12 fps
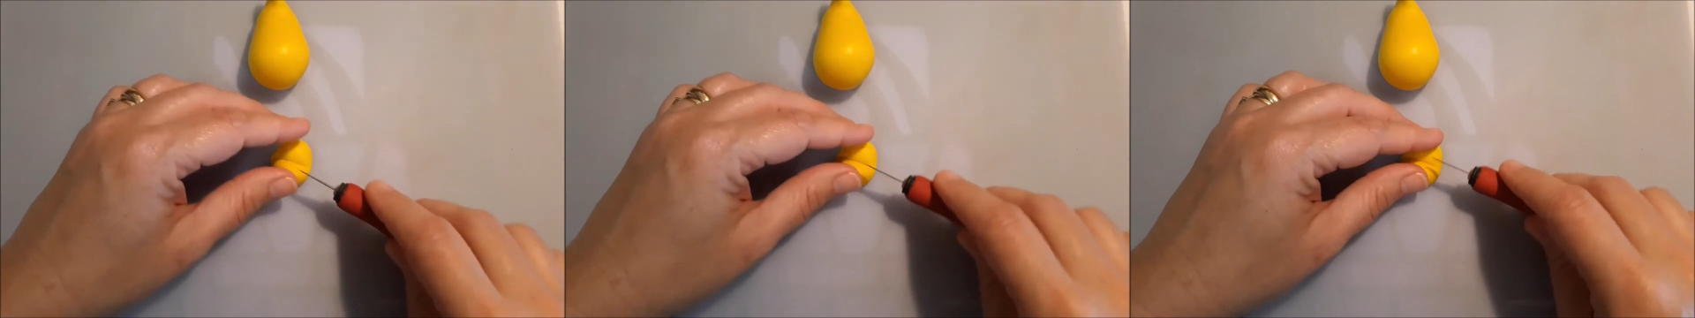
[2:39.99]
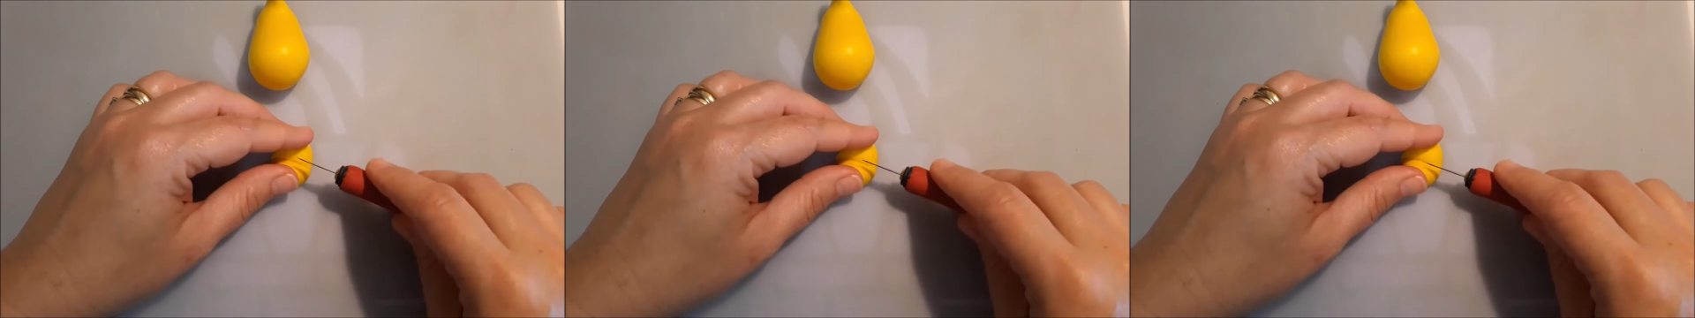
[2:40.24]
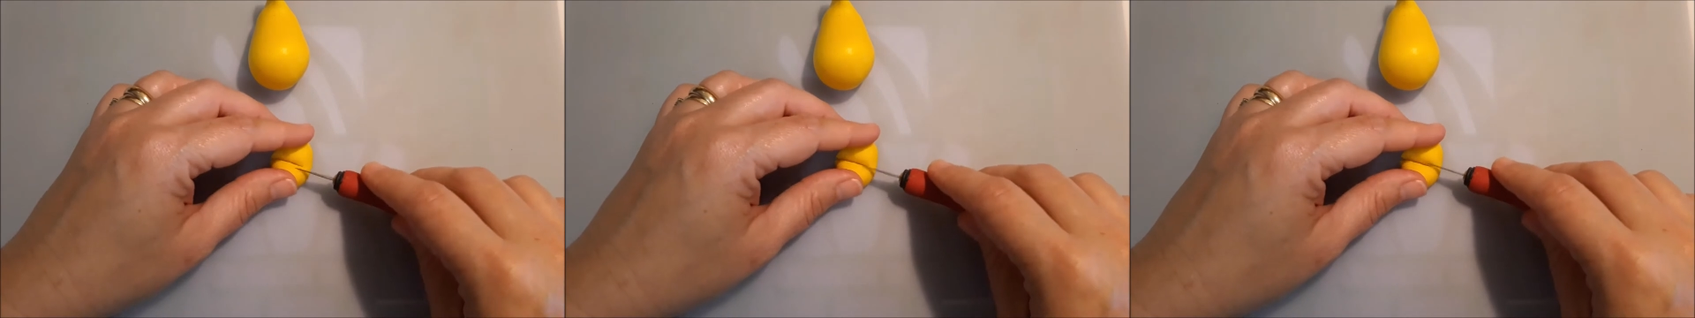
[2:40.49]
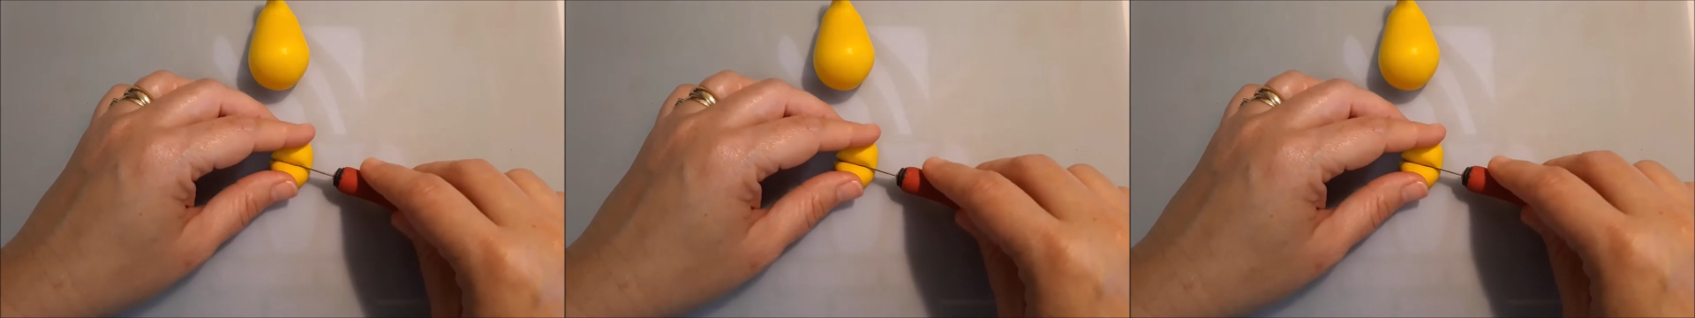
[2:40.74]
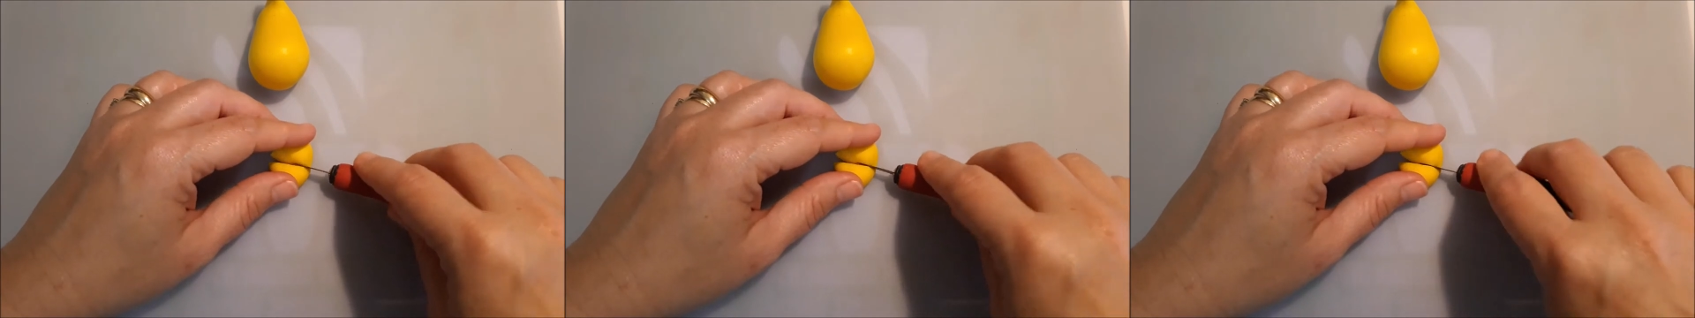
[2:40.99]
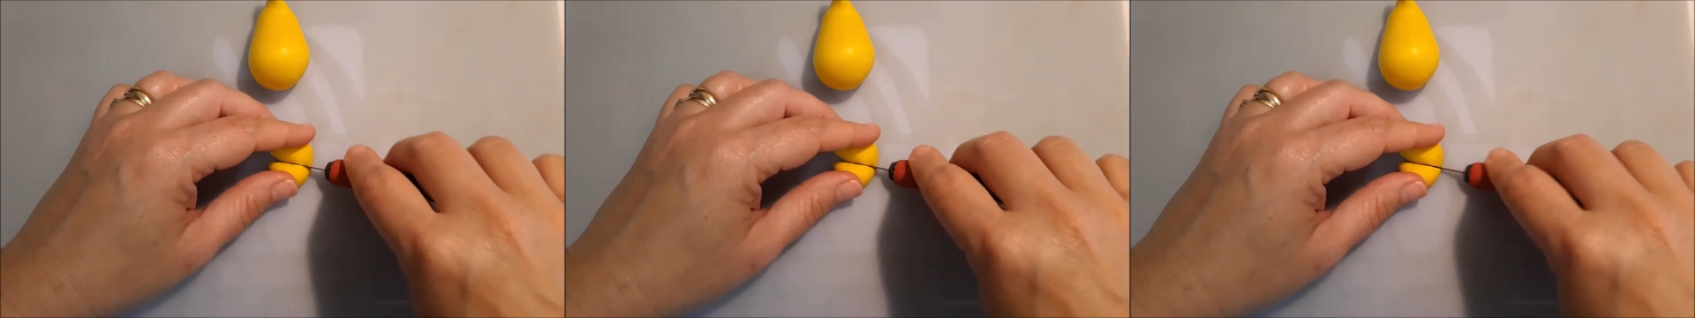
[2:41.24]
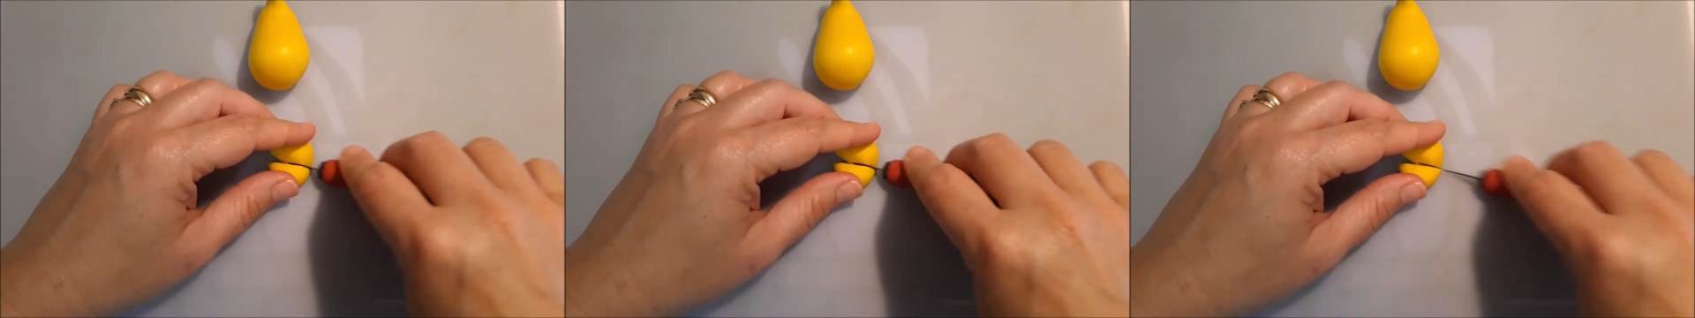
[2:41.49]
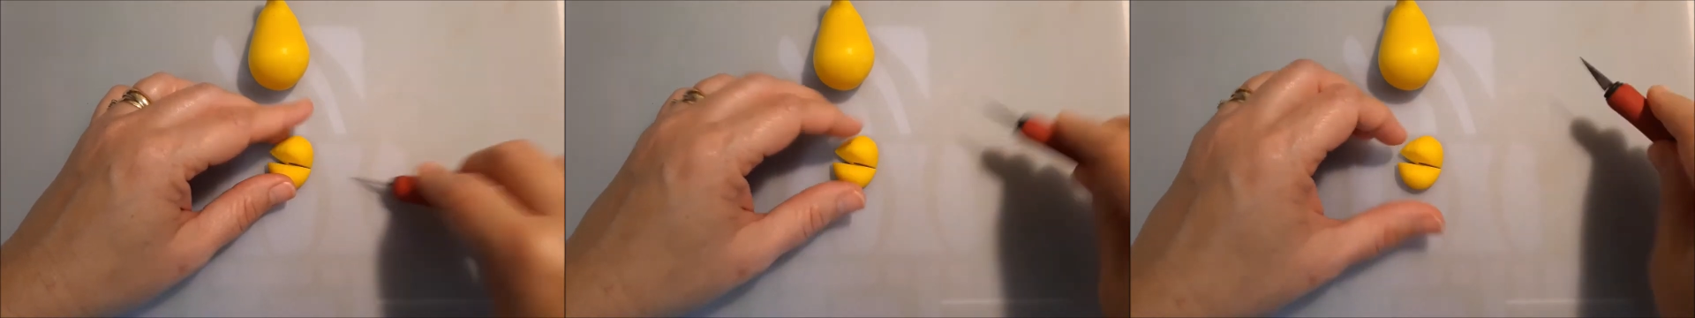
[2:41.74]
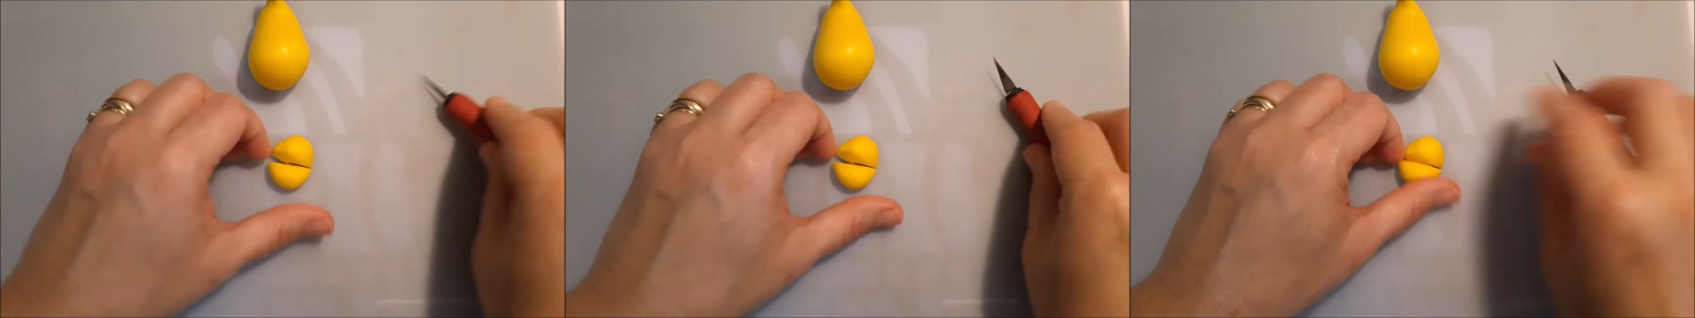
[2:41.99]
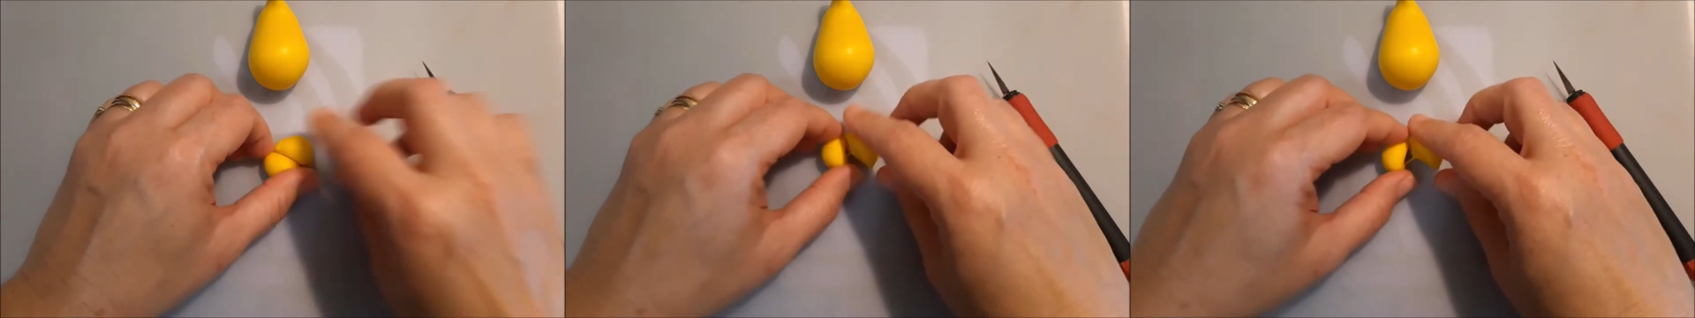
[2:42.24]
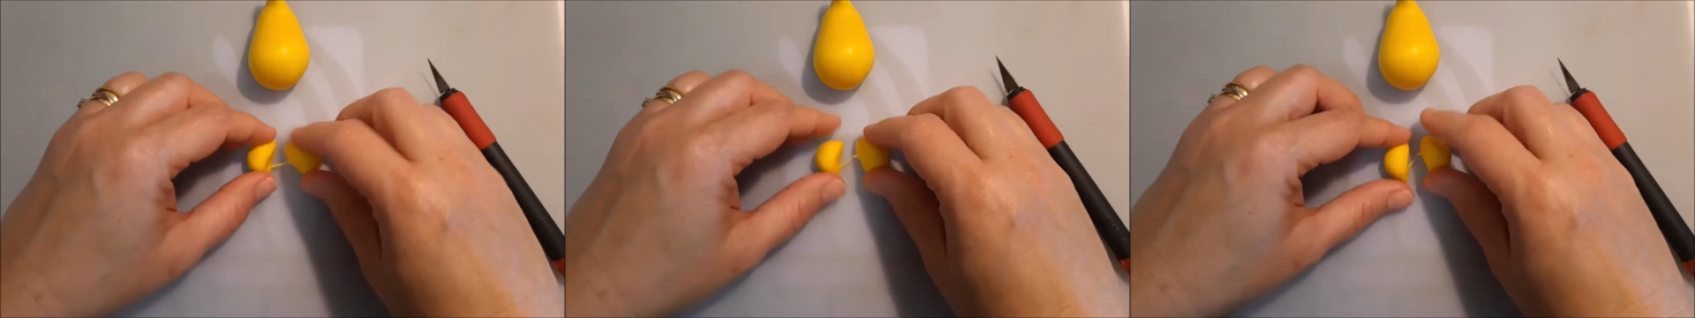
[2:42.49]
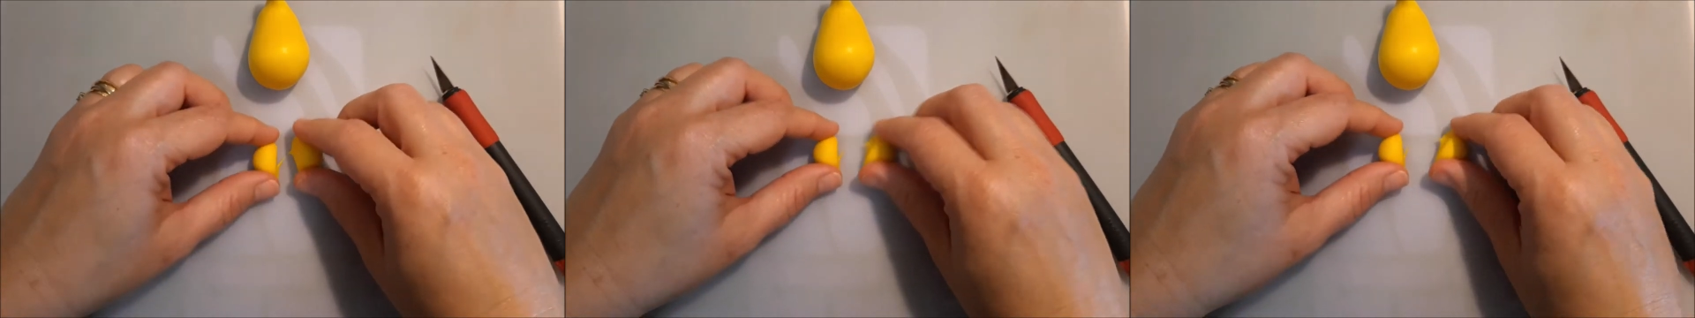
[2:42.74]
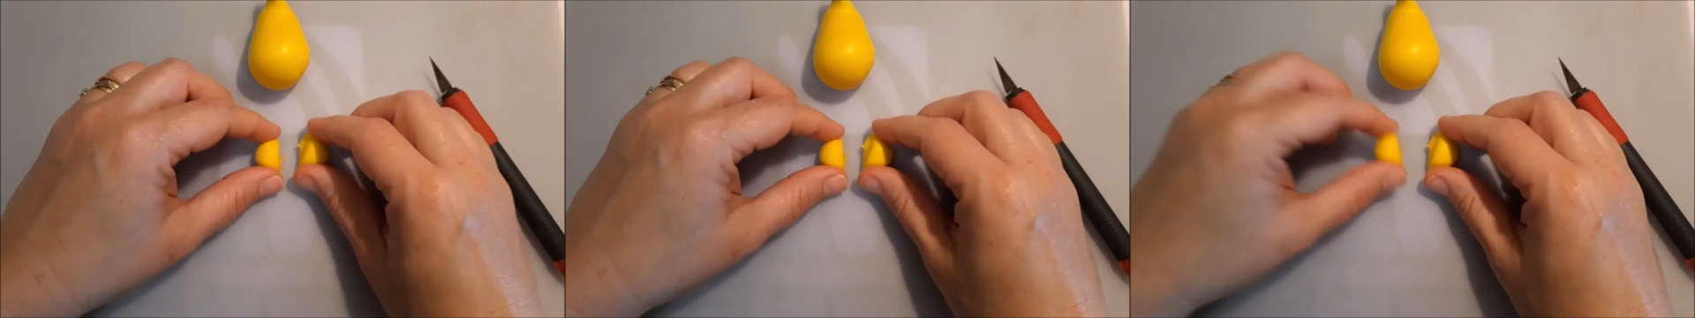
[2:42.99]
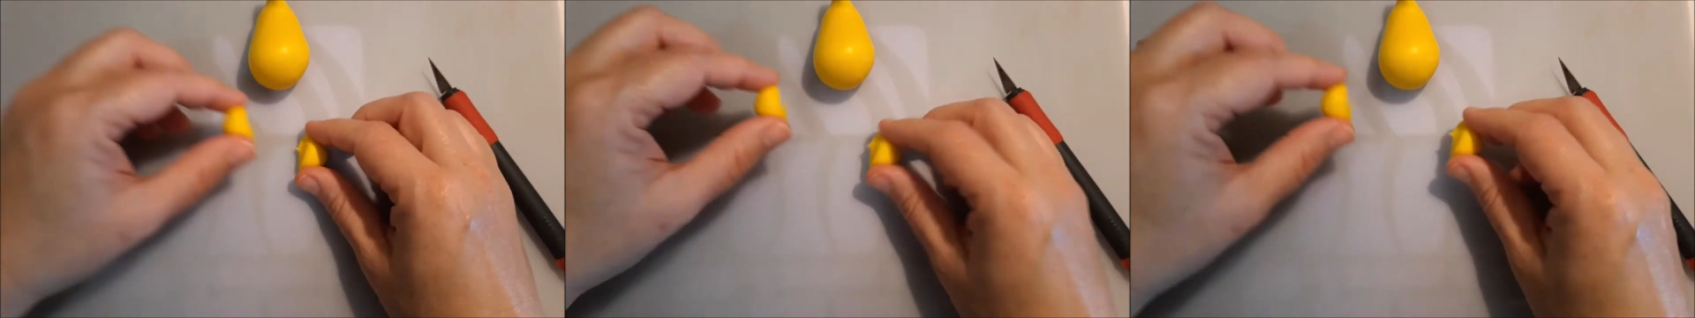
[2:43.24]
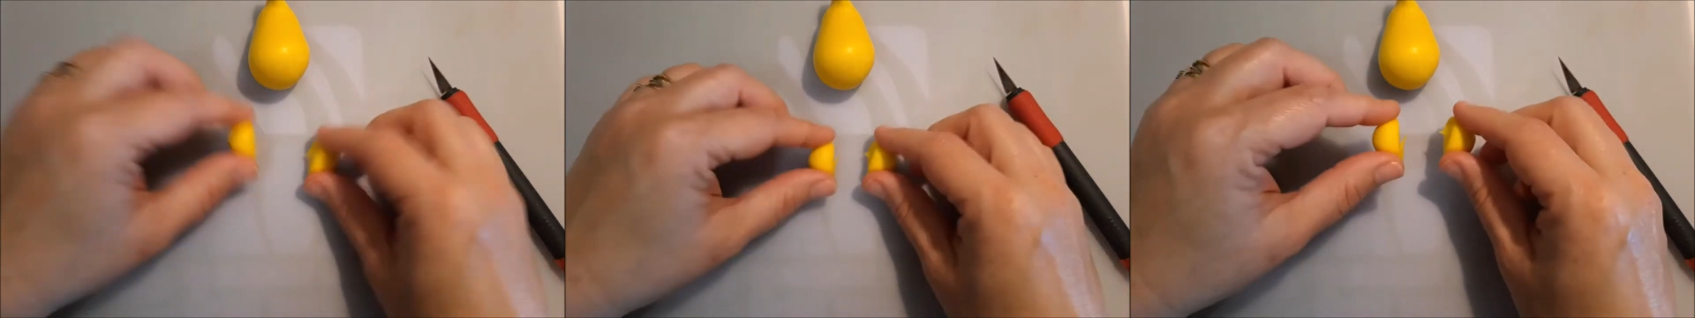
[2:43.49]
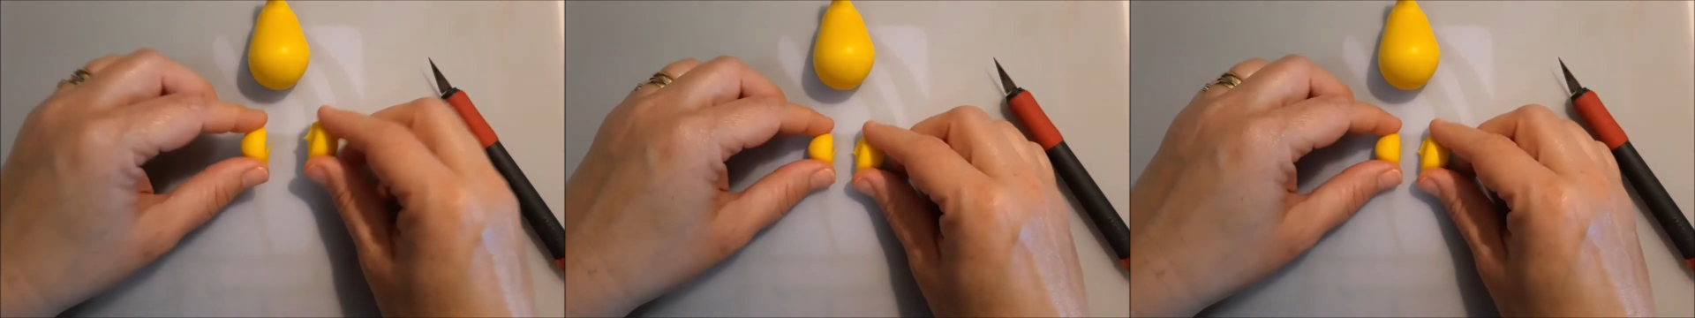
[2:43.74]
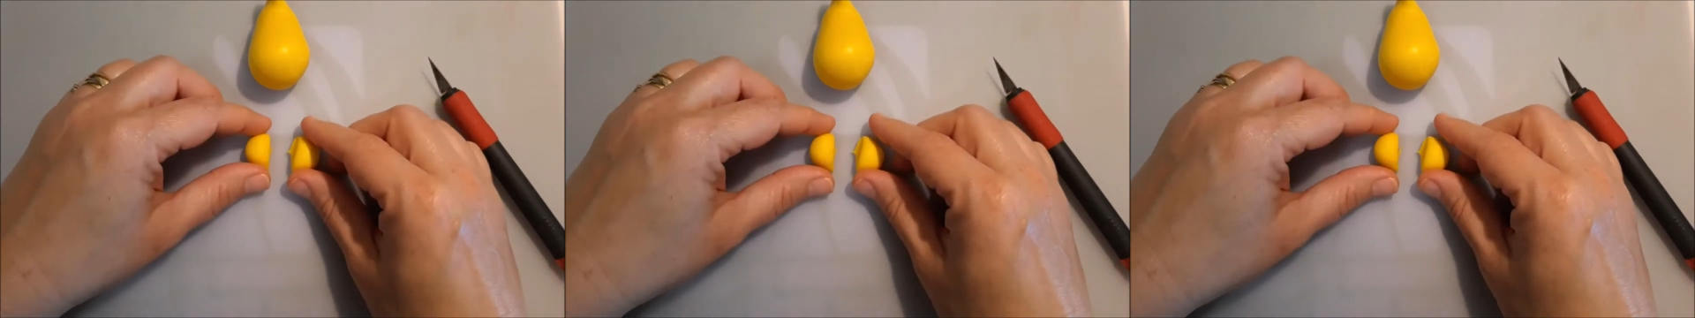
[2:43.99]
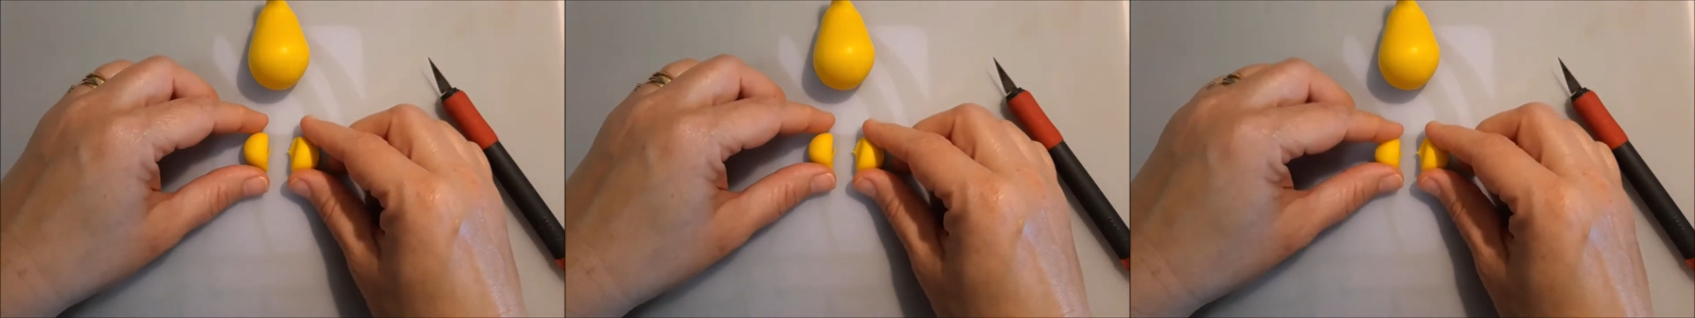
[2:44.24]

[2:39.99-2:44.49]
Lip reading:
Nobody's mouth can be seen.